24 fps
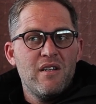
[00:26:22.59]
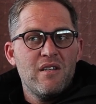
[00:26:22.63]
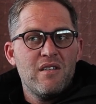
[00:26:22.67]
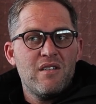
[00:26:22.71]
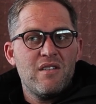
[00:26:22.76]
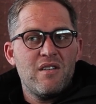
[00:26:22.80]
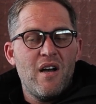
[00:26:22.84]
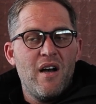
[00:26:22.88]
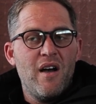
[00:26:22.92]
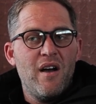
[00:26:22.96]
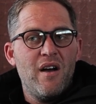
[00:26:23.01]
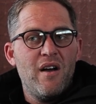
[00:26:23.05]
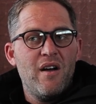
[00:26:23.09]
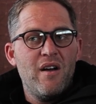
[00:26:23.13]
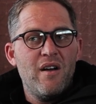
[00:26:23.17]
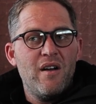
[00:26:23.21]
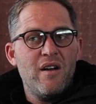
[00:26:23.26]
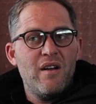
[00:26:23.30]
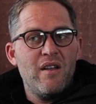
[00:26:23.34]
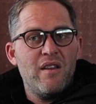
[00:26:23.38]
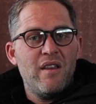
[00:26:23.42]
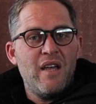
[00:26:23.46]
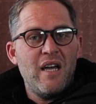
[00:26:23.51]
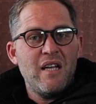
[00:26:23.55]

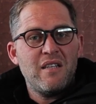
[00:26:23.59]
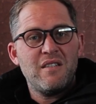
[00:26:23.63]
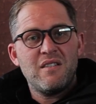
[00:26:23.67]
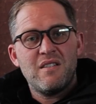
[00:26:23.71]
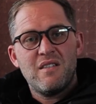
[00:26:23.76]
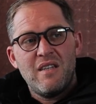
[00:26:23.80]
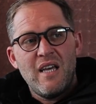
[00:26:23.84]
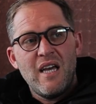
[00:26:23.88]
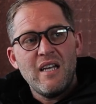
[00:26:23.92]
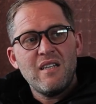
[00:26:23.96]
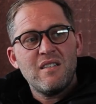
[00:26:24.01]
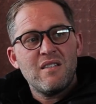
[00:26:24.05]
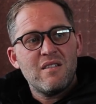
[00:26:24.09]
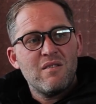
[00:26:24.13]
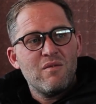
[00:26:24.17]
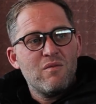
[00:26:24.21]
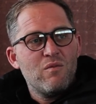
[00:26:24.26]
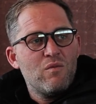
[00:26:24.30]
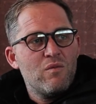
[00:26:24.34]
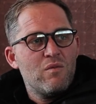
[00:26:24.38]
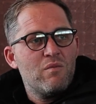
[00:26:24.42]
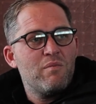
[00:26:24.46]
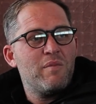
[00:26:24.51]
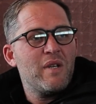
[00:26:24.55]
So that's
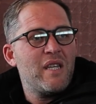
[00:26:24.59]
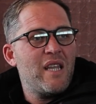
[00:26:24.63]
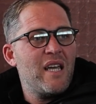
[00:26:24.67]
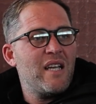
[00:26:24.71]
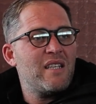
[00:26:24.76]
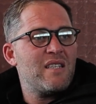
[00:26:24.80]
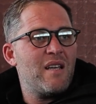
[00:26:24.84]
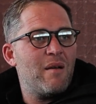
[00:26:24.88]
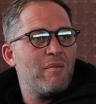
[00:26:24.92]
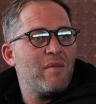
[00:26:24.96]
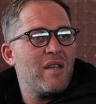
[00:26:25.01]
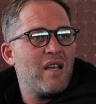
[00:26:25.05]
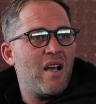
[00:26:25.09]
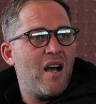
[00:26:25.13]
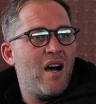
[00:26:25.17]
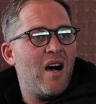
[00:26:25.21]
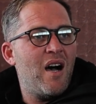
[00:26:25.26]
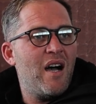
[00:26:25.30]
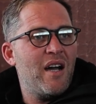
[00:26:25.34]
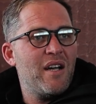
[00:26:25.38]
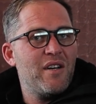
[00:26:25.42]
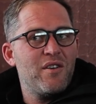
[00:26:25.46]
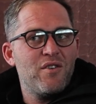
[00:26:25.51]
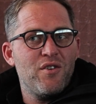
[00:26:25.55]
something
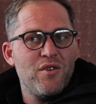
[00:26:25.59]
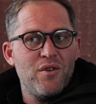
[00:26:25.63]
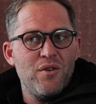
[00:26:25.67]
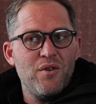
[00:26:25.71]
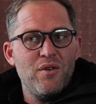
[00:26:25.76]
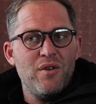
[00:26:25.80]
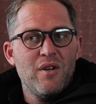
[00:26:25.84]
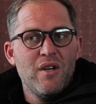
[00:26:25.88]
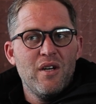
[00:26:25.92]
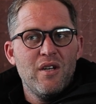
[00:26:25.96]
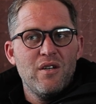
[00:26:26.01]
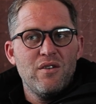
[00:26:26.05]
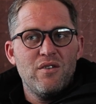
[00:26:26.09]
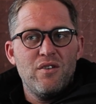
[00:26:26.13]
I do